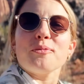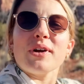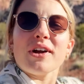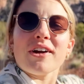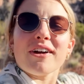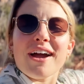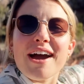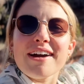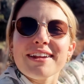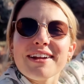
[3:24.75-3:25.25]
We are
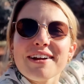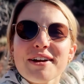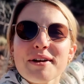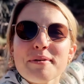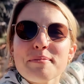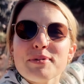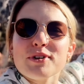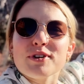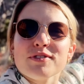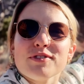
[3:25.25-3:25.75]
out here
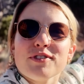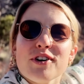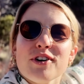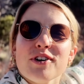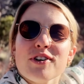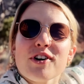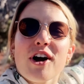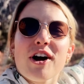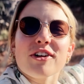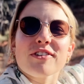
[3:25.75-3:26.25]
in
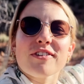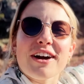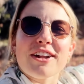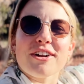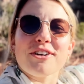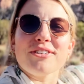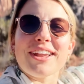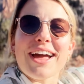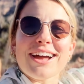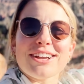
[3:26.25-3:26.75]
beautiful
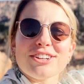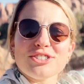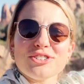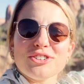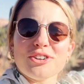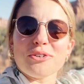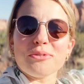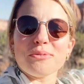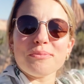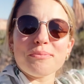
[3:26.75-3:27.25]
Colorado
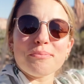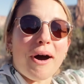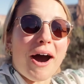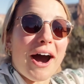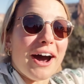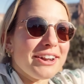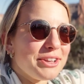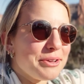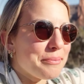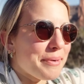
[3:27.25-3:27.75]
National
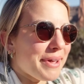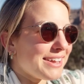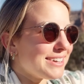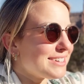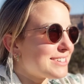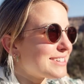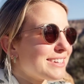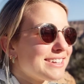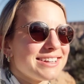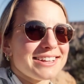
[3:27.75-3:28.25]

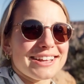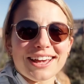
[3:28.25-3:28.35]
Monument.